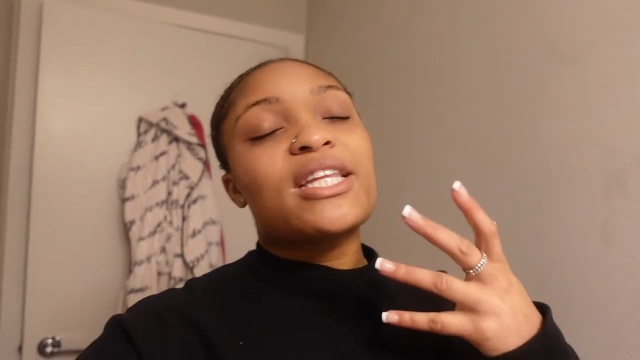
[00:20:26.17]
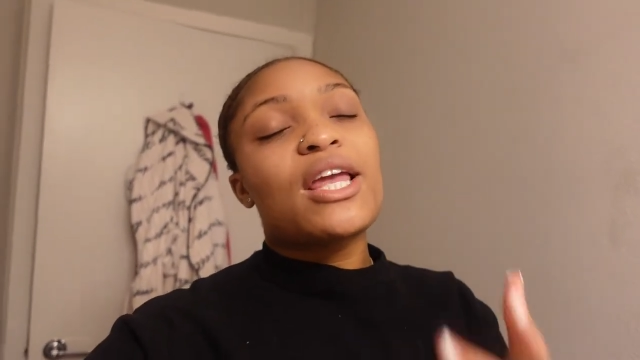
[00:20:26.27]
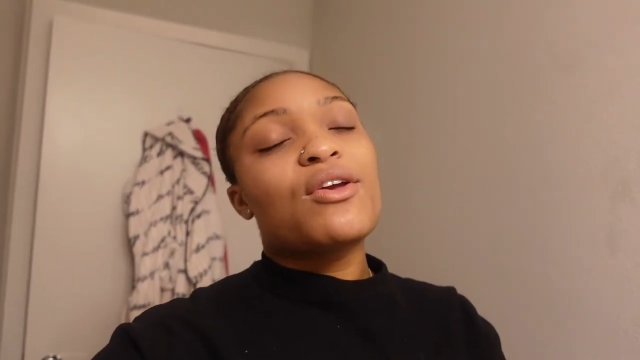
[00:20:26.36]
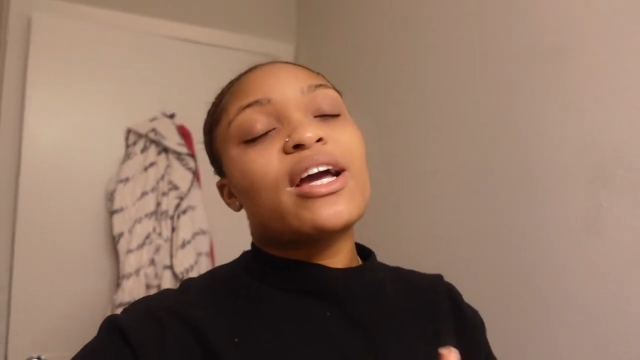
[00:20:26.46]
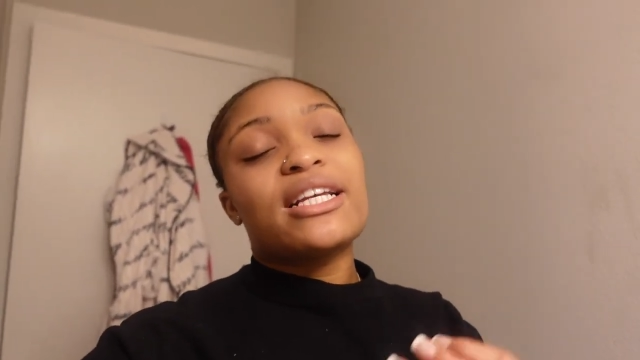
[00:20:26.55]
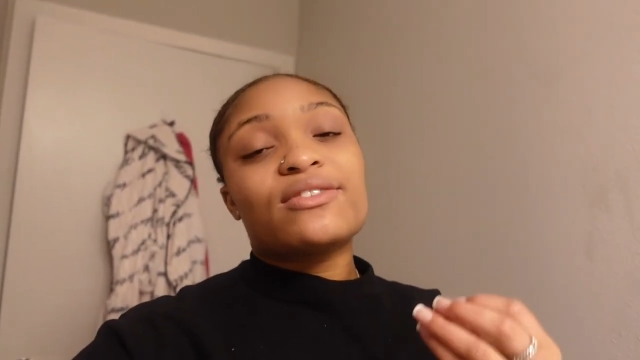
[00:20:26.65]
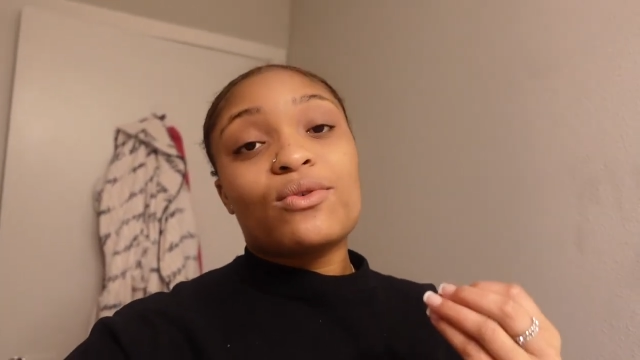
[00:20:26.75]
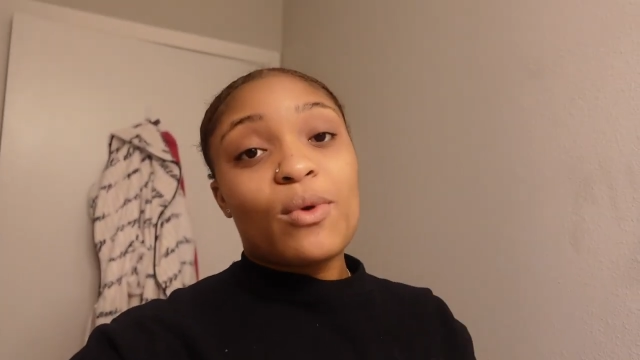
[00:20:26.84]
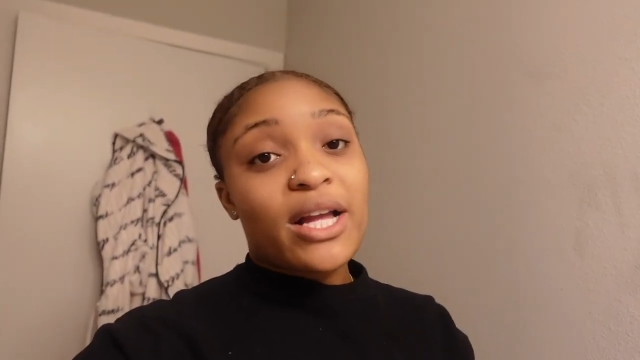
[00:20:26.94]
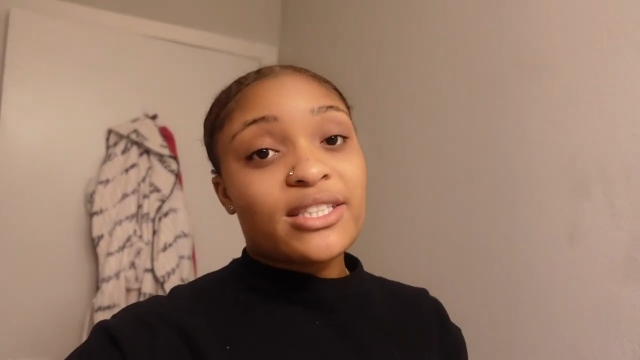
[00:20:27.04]
Thank you guys
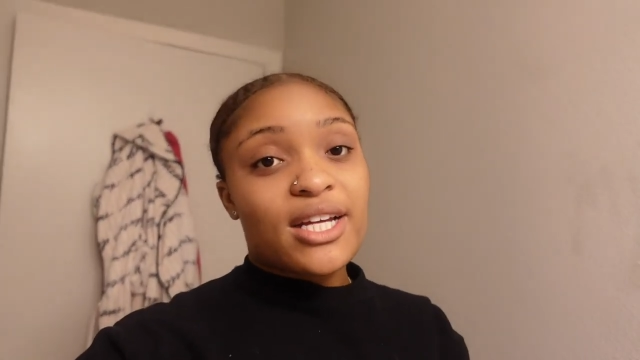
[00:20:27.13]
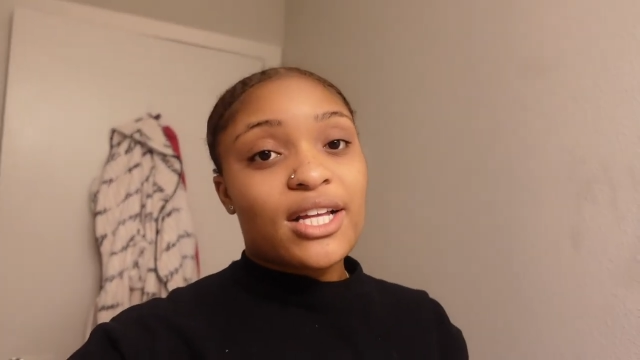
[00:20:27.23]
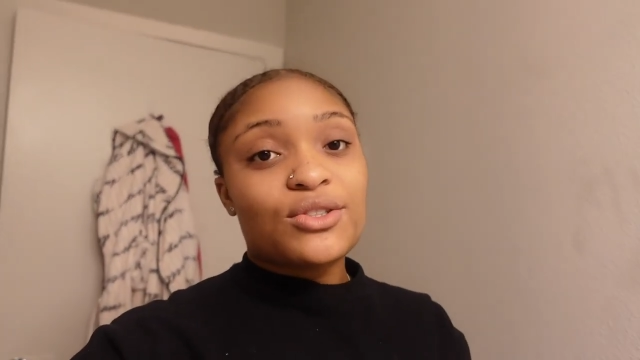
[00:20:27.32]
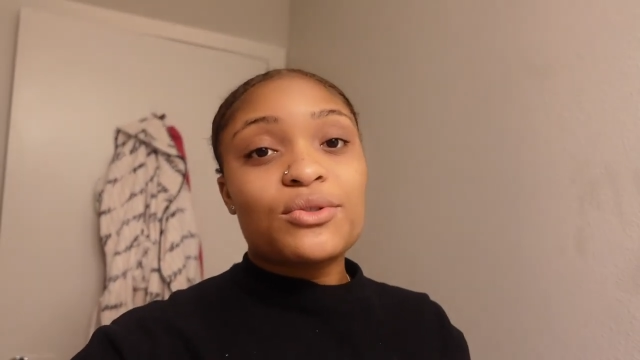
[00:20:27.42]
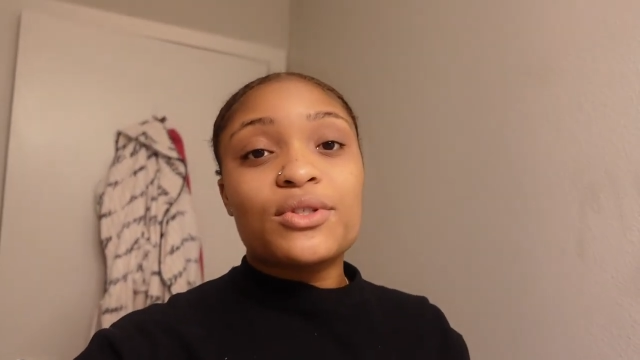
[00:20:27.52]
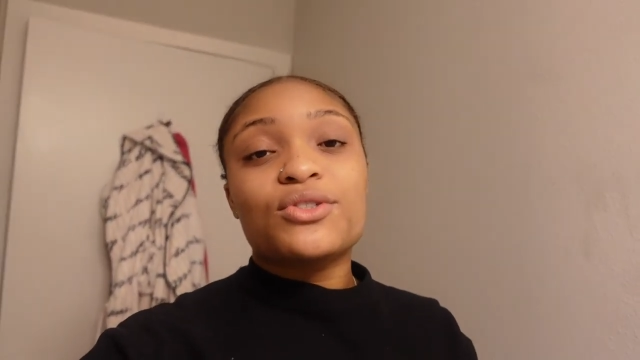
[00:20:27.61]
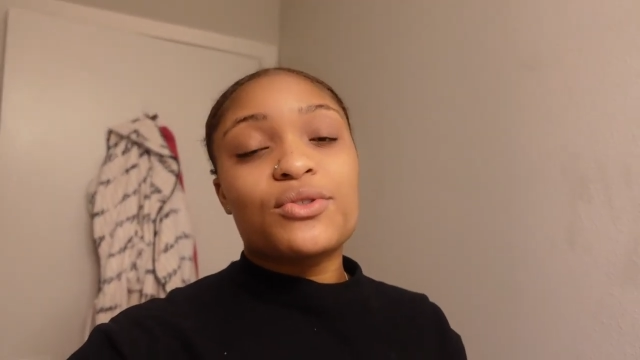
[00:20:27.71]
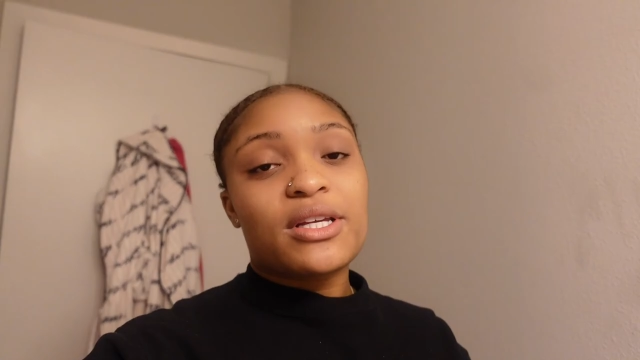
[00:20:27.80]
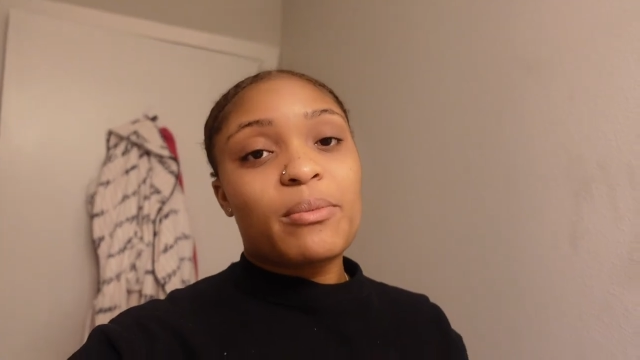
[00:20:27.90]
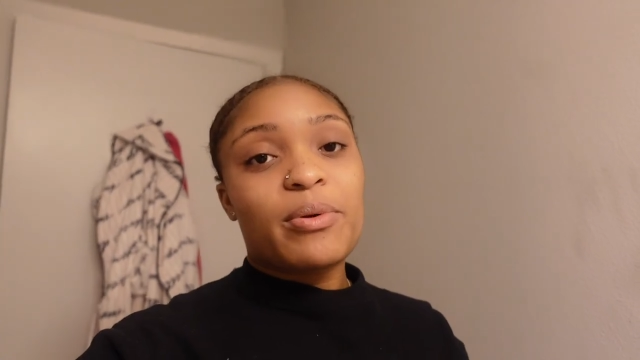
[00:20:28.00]
for watching. I truly,
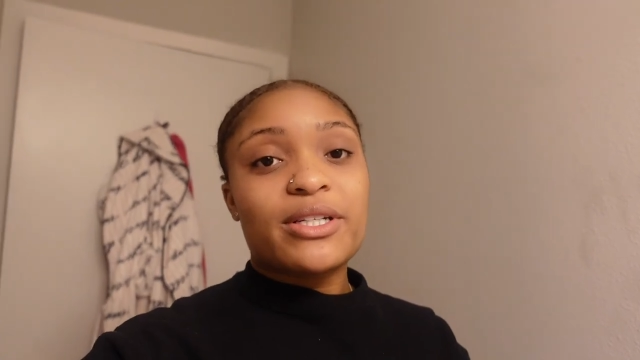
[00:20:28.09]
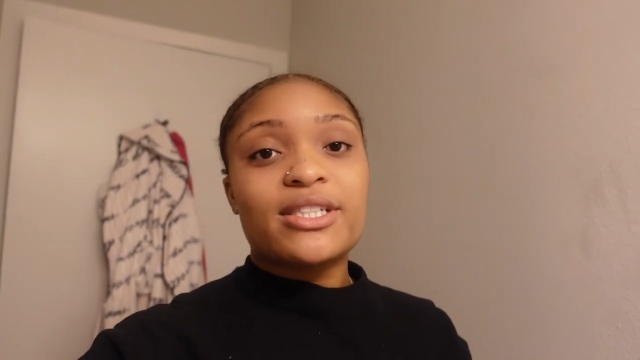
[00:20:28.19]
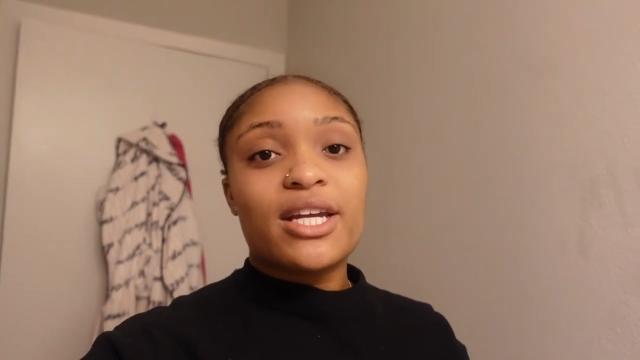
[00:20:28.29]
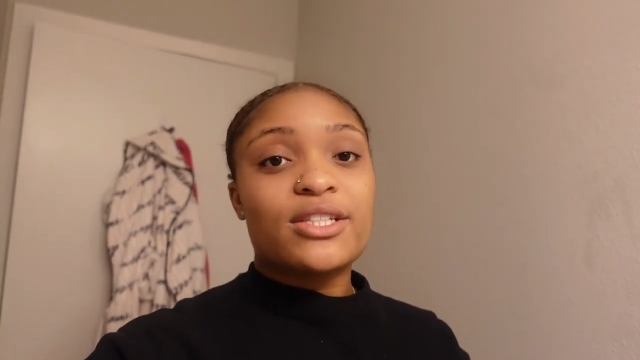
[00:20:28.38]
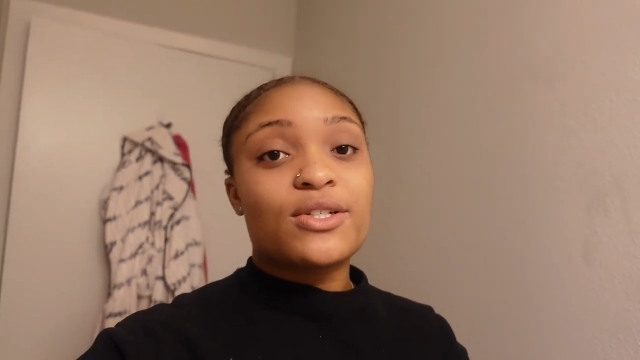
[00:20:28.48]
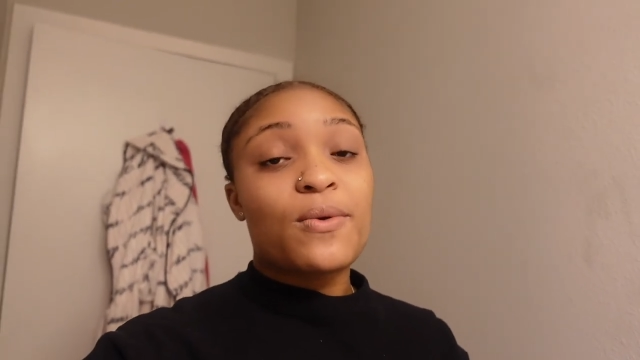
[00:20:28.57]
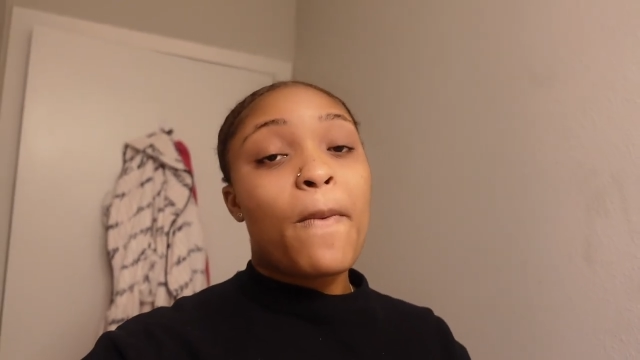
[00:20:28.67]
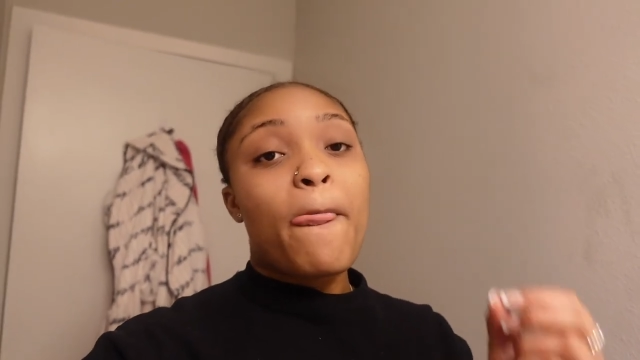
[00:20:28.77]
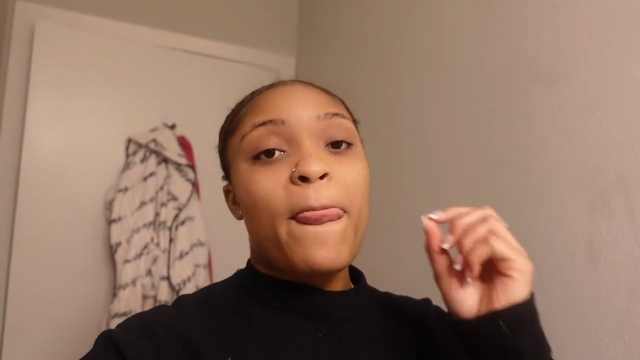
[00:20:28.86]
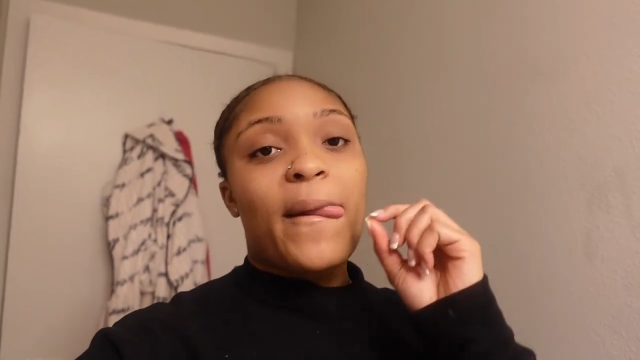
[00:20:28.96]
truly appreciate
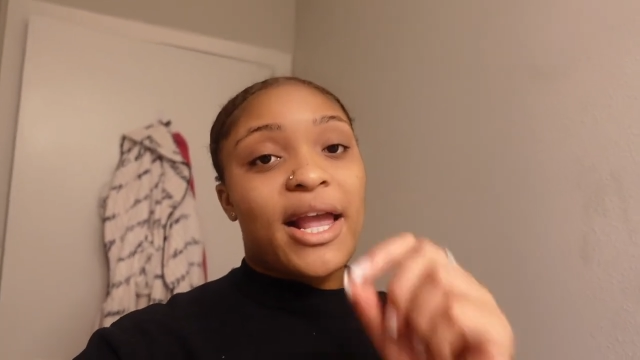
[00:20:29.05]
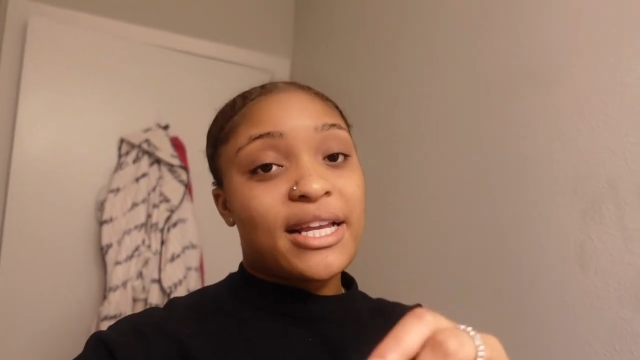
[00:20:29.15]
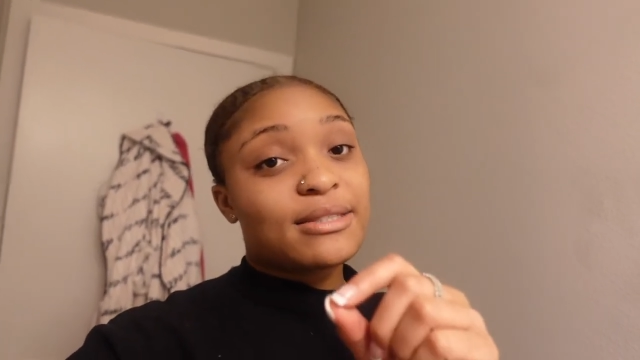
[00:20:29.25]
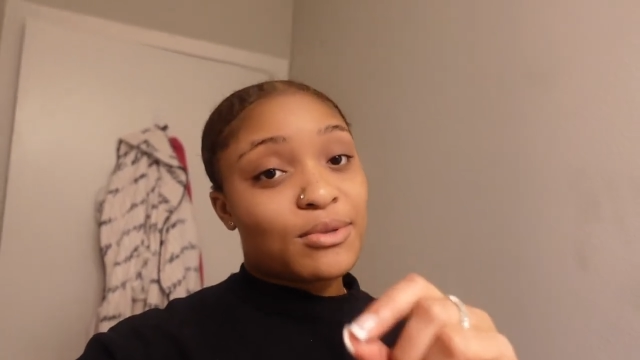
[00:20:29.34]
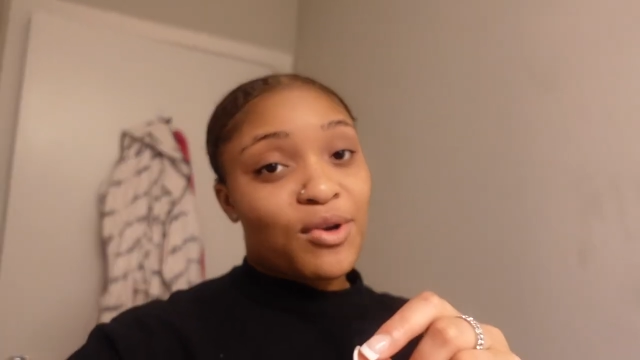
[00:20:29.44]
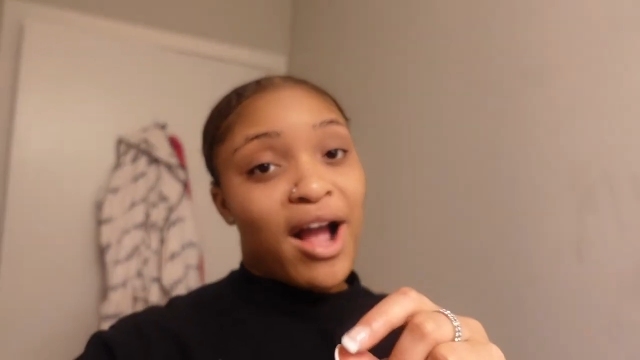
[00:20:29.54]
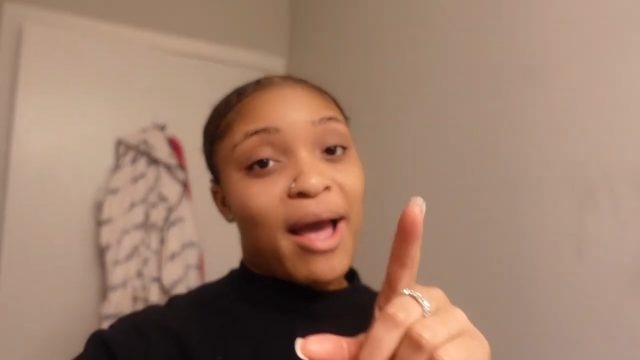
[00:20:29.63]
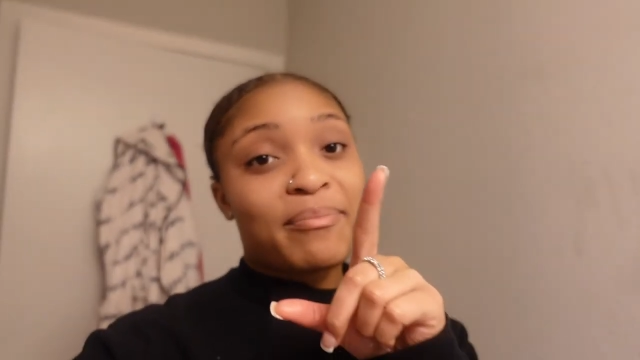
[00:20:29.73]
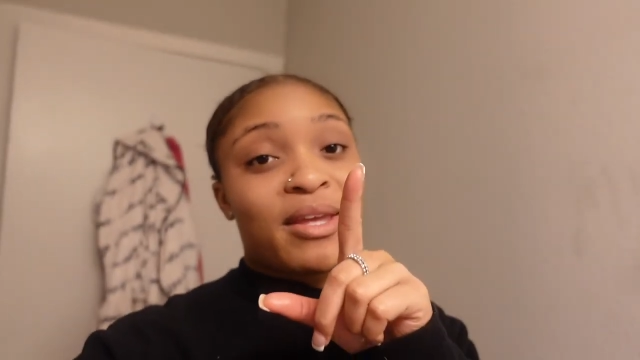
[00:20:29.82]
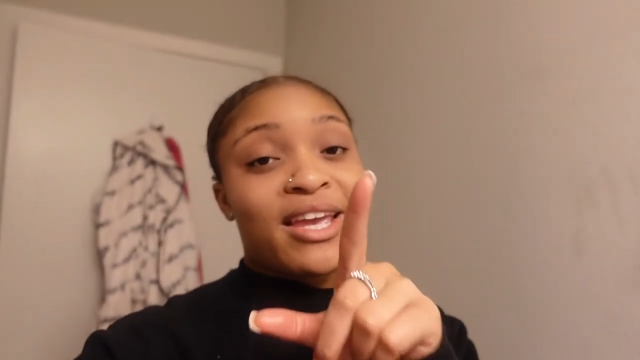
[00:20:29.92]
you. And
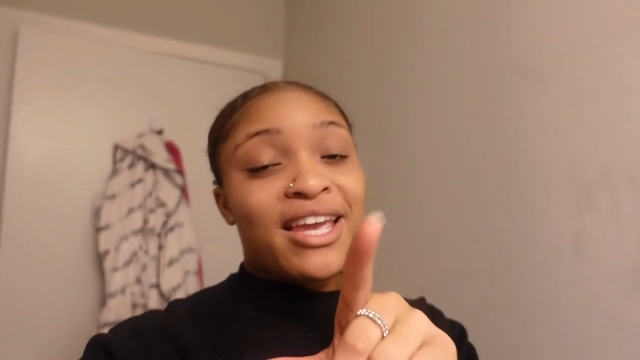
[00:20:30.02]
subscribe